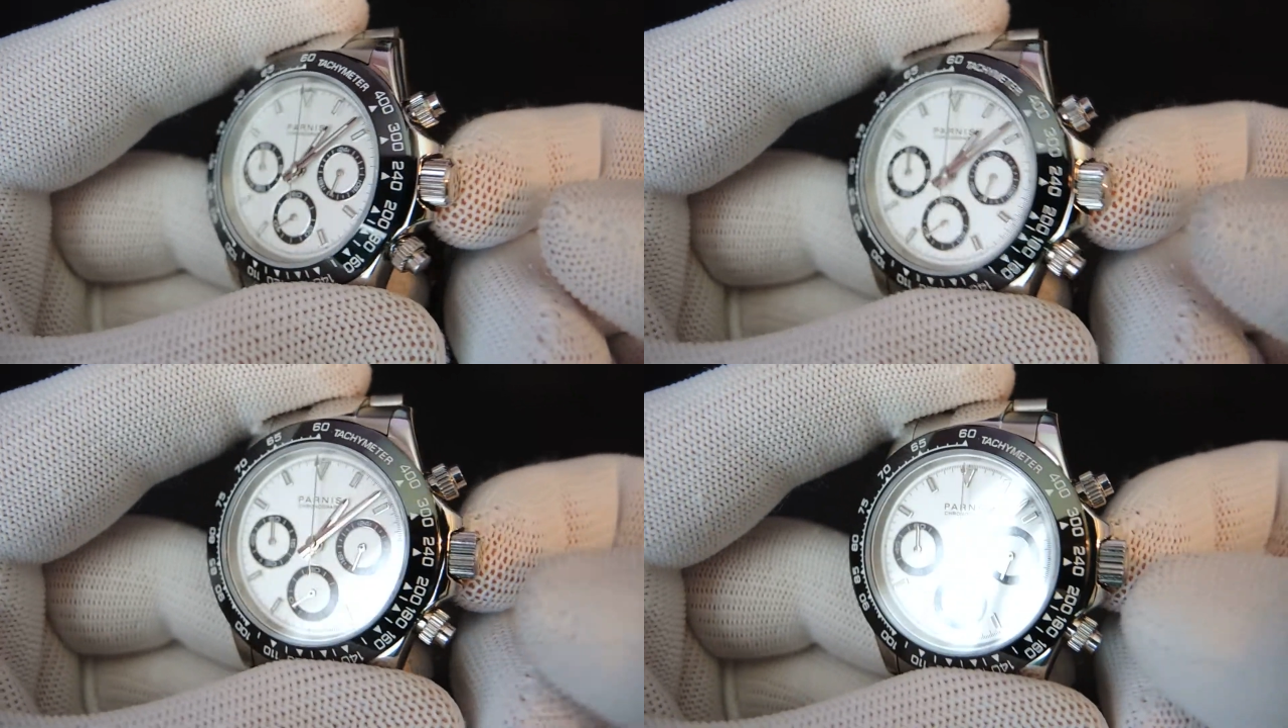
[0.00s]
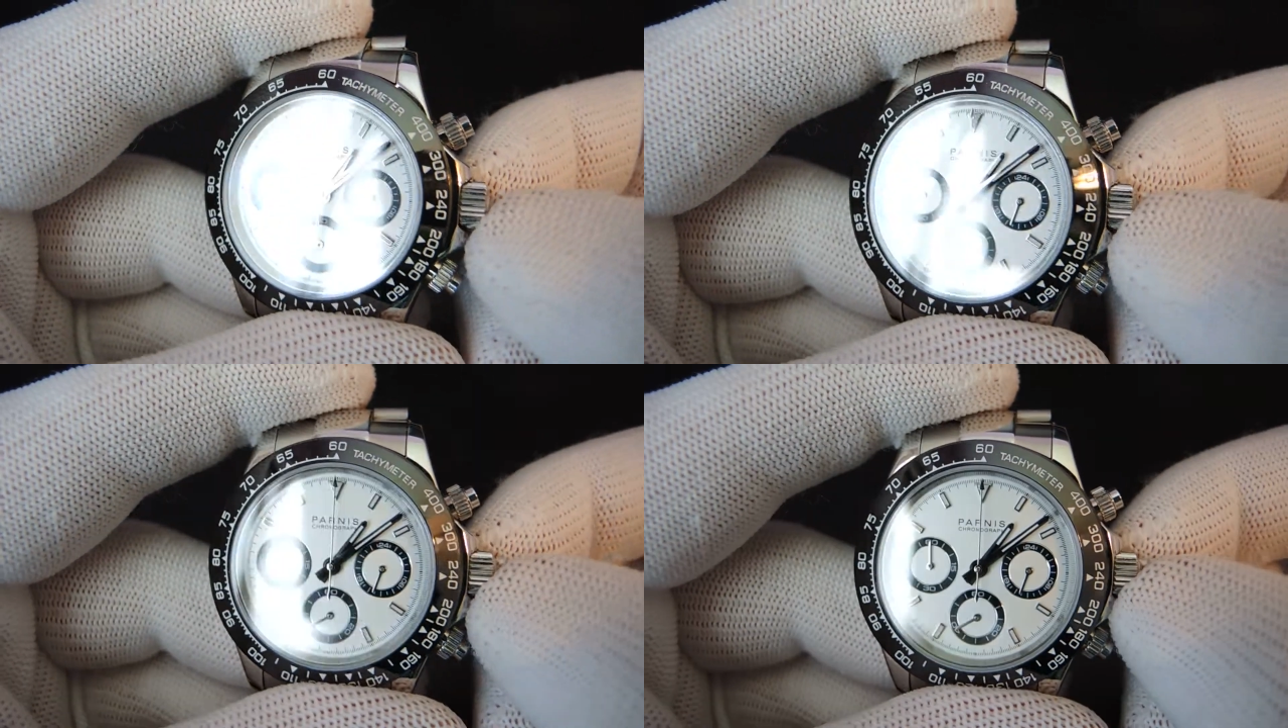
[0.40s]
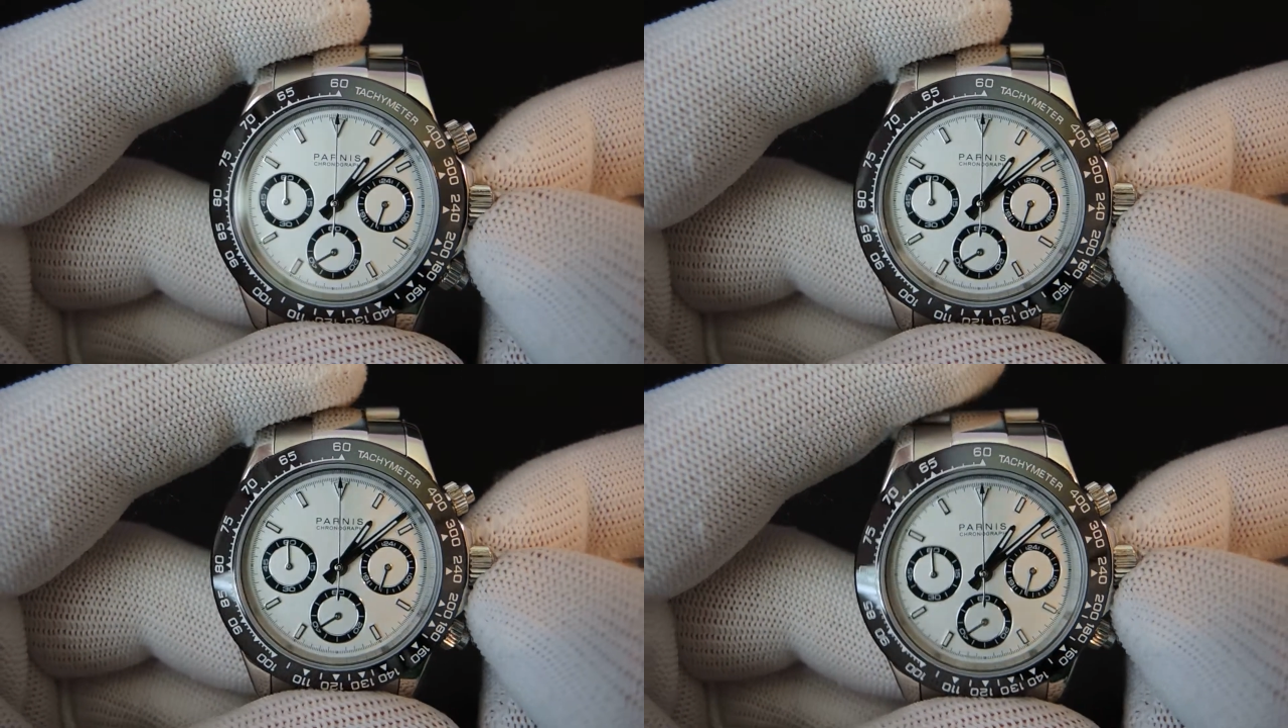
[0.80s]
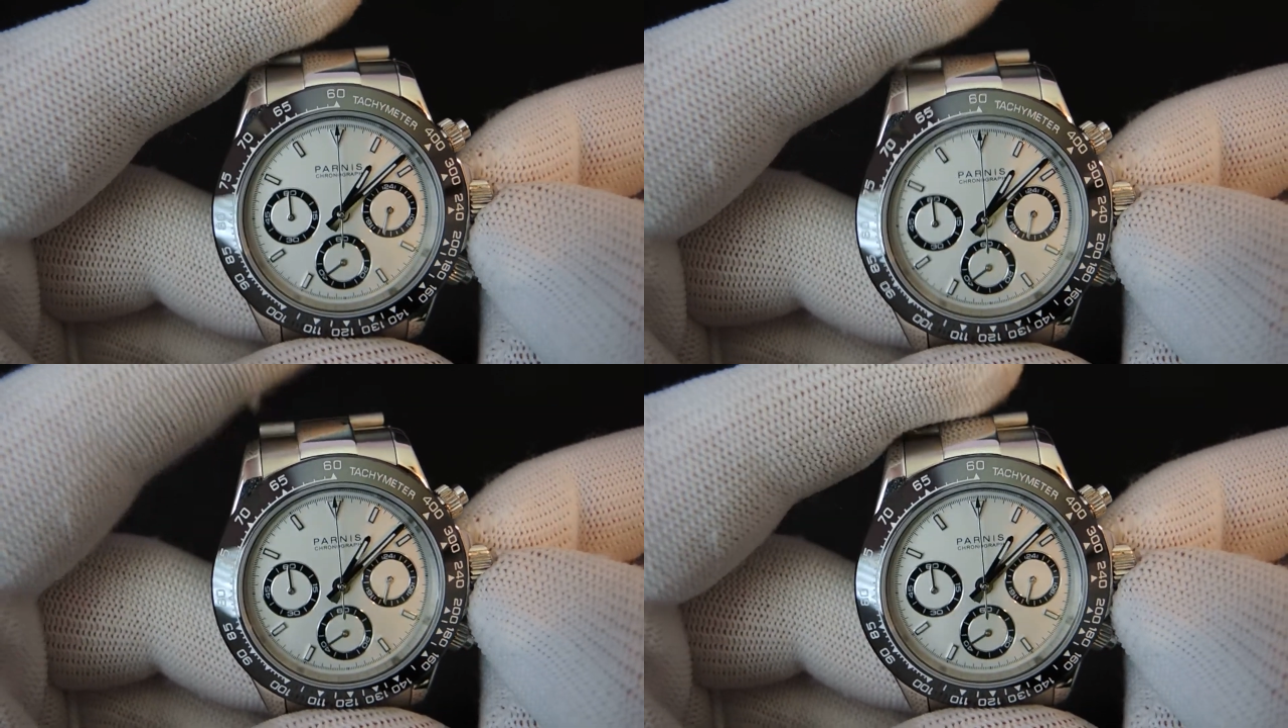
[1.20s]
them, but this one's
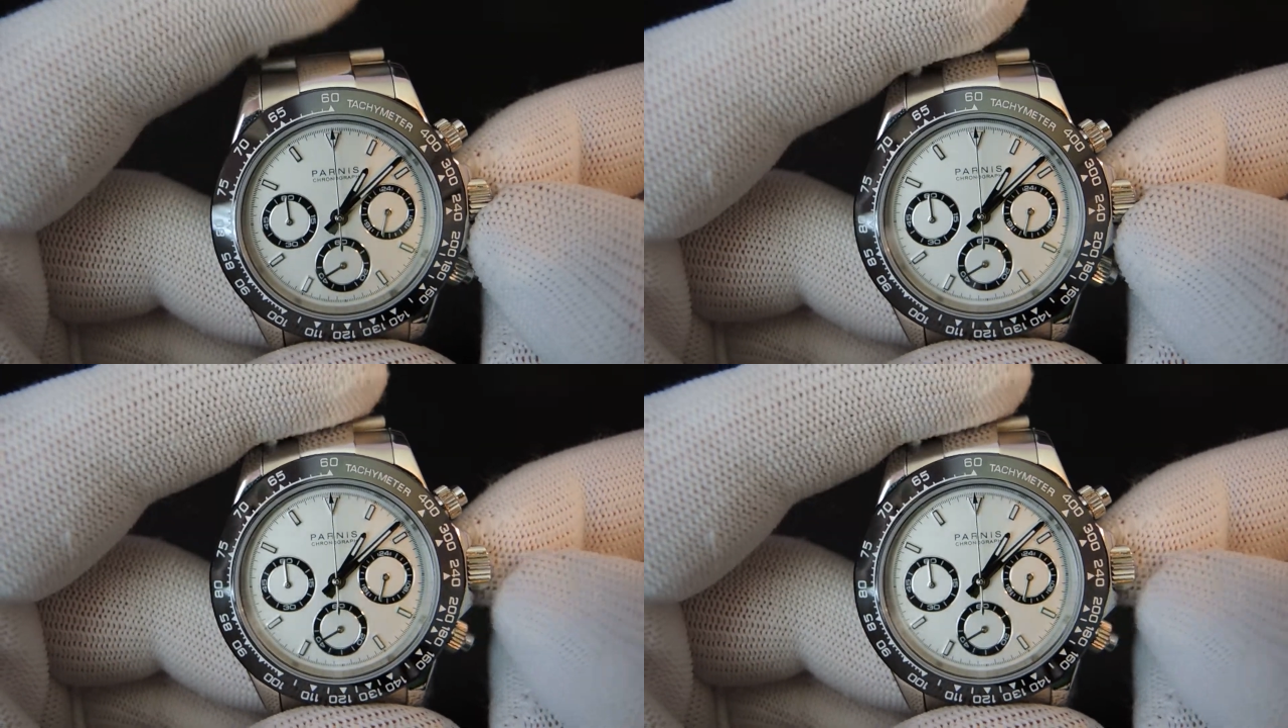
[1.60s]
unsigned.